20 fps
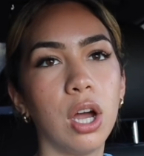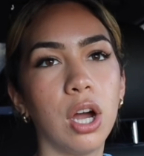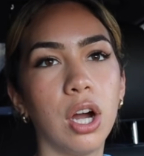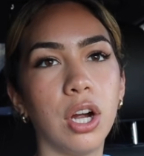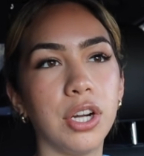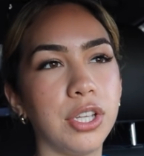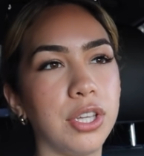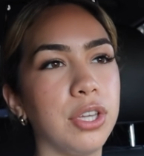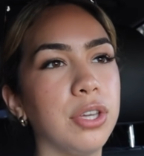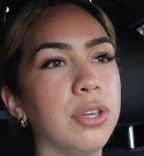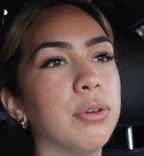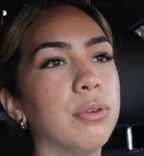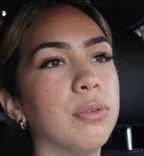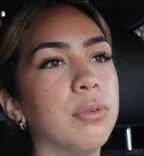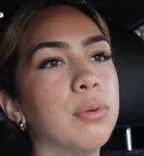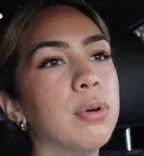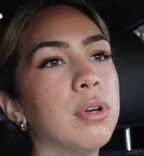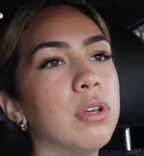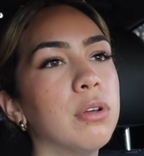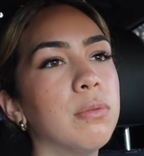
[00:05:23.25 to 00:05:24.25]
are
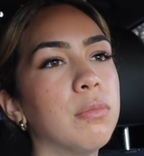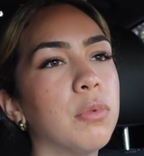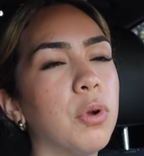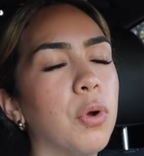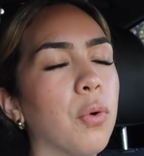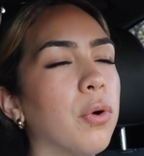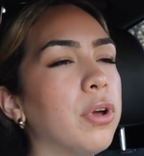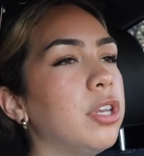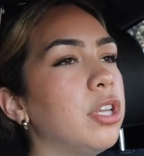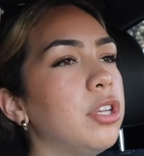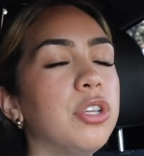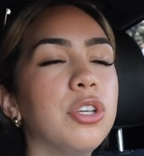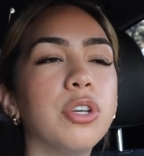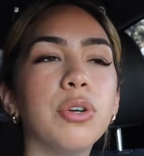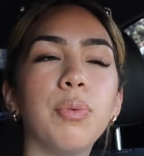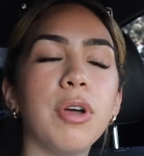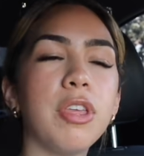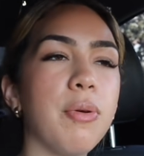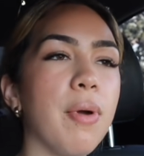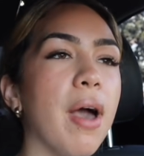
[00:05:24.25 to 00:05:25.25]
you going to
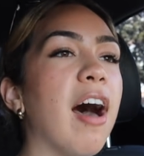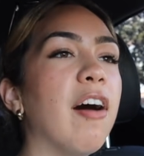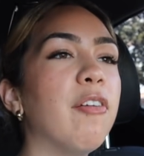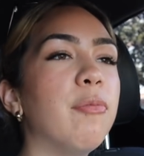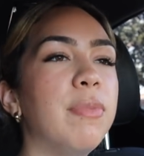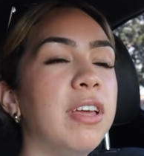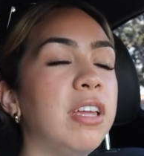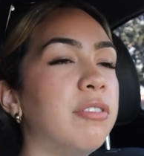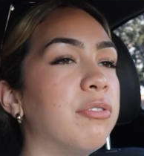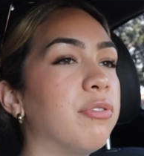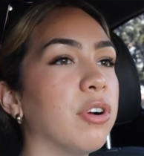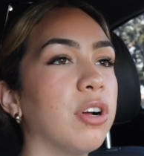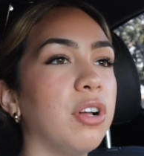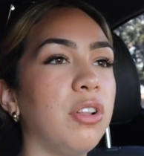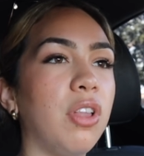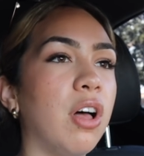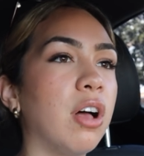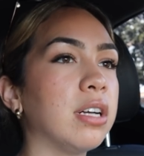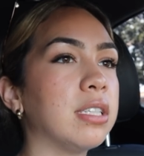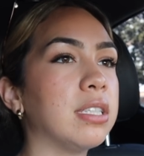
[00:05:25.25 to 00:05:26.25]
do what you have been for a
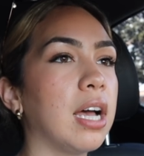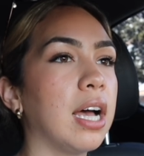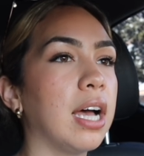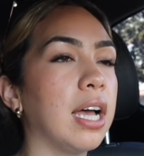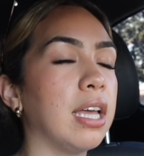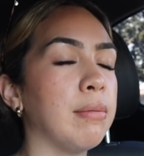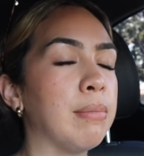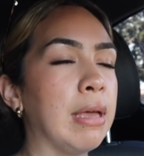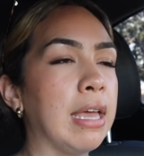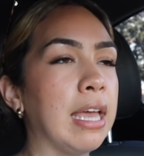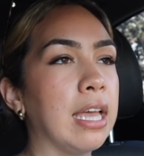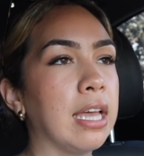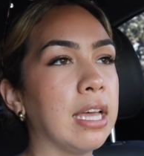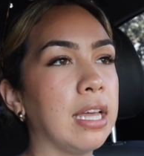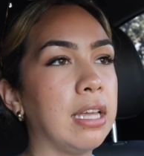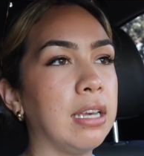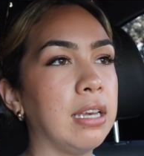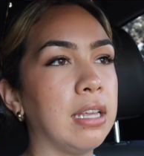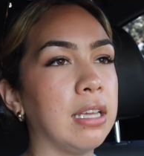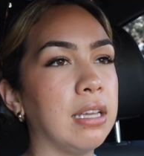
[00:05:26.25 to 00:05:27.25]
long time
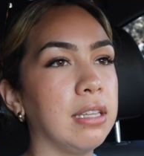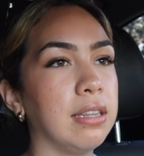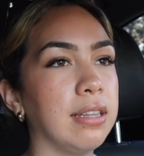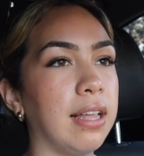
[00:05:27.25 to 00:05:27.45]
and